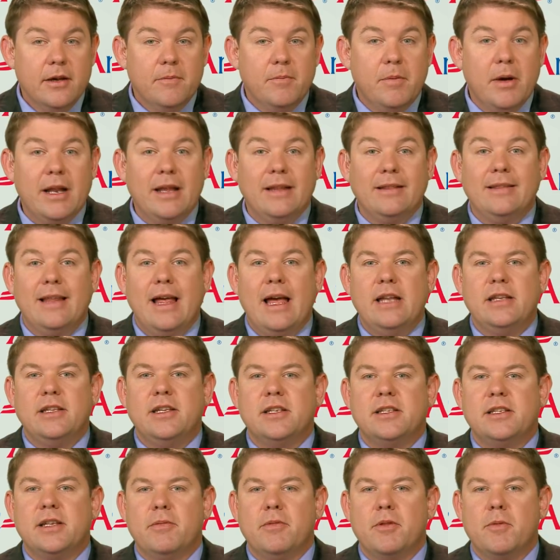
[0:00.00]
but it led
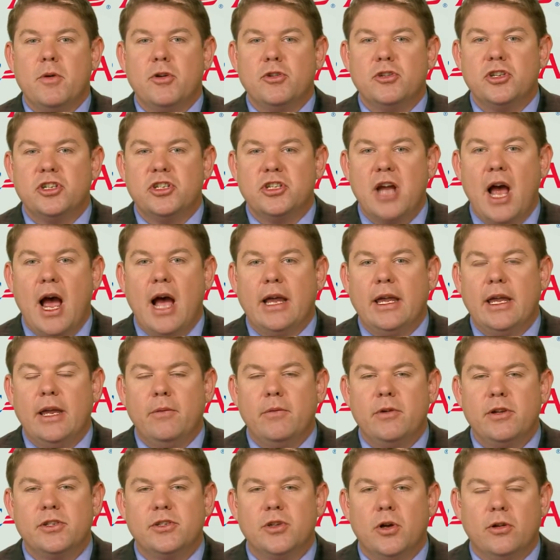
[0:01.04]
to some of the most shocking
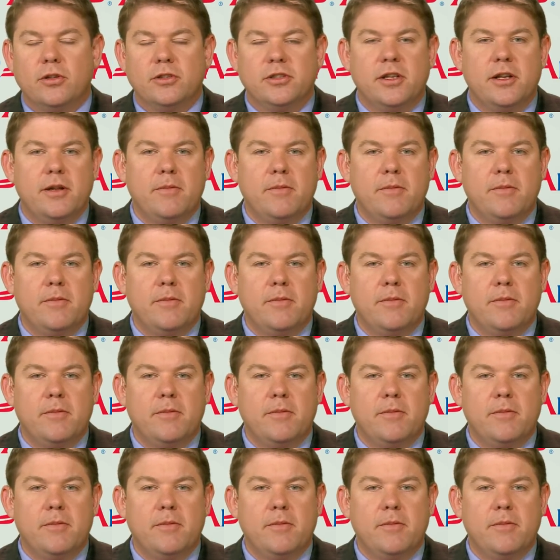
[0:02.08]
results